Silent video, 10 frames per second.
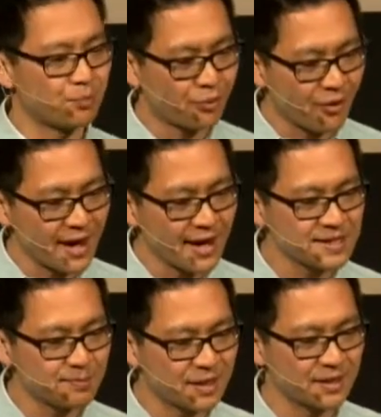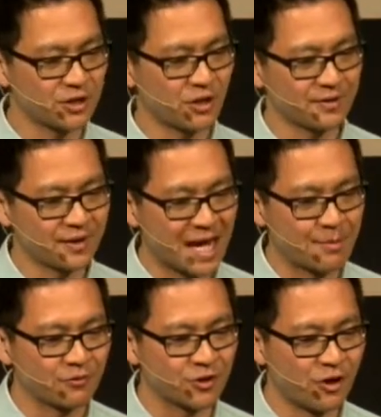Praise be to the
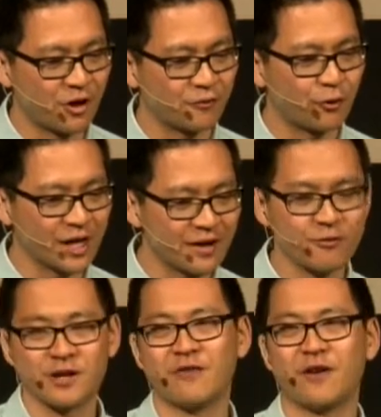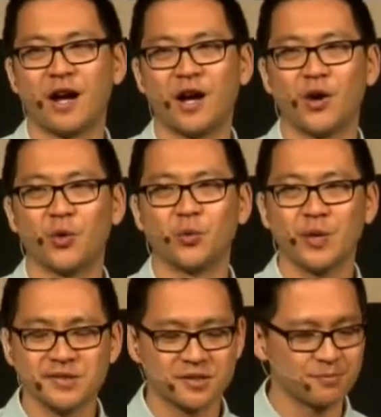name of God forever and ever.
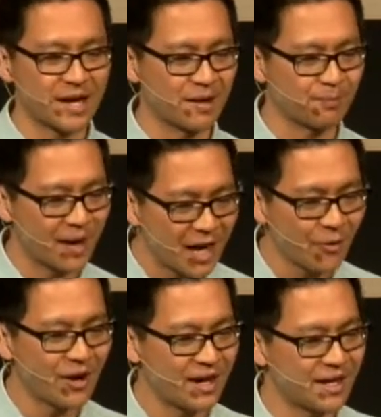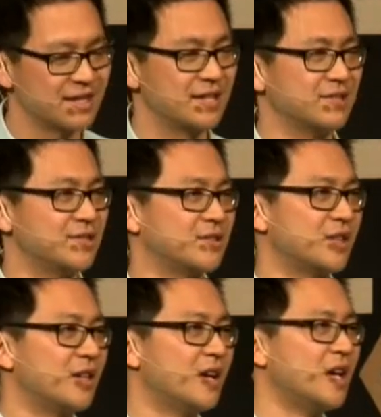Wisdom and power are his.
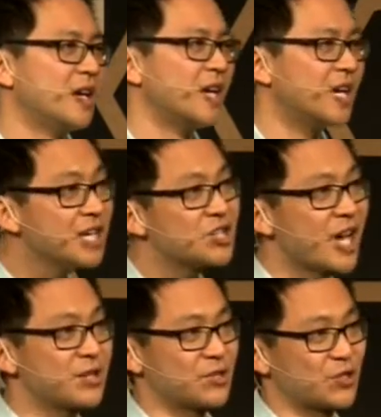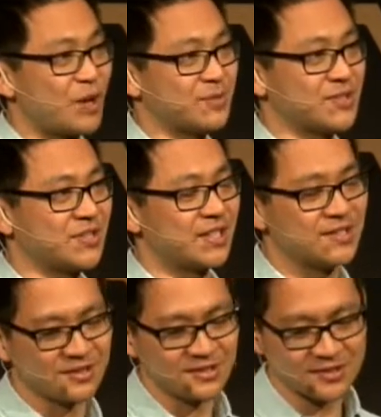He changes times and
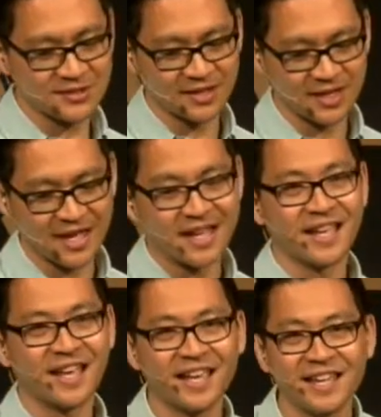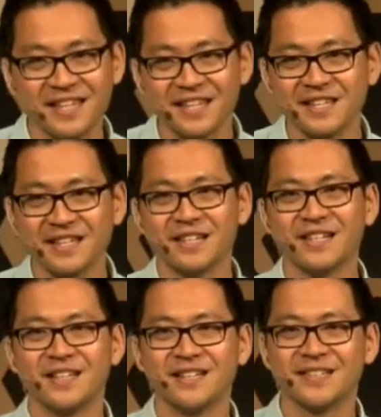seasons. He
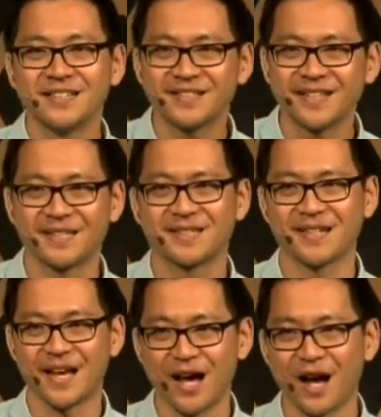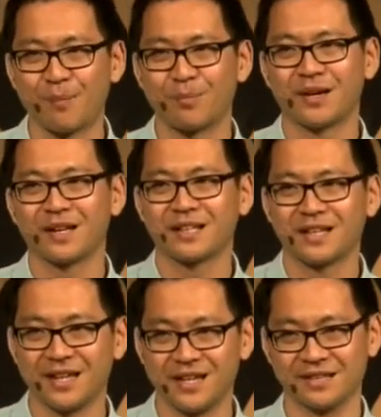sets up
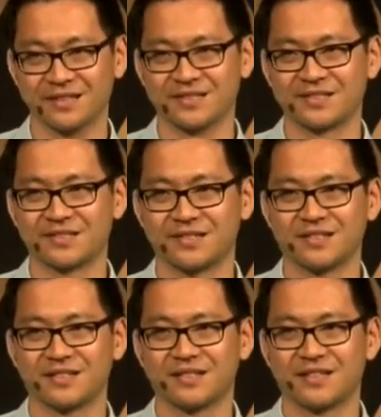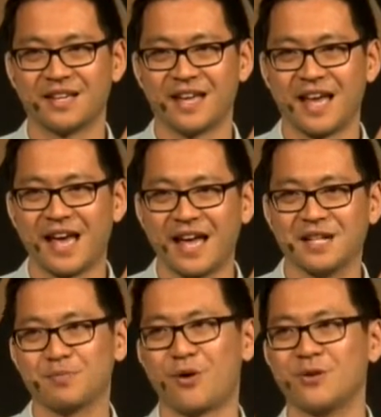kings
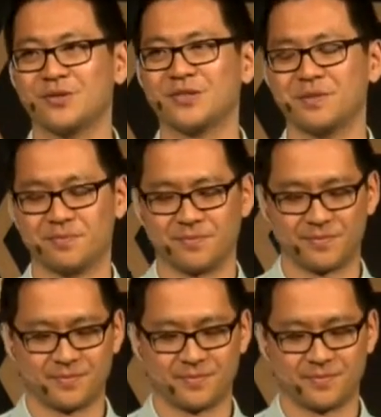and deposes them.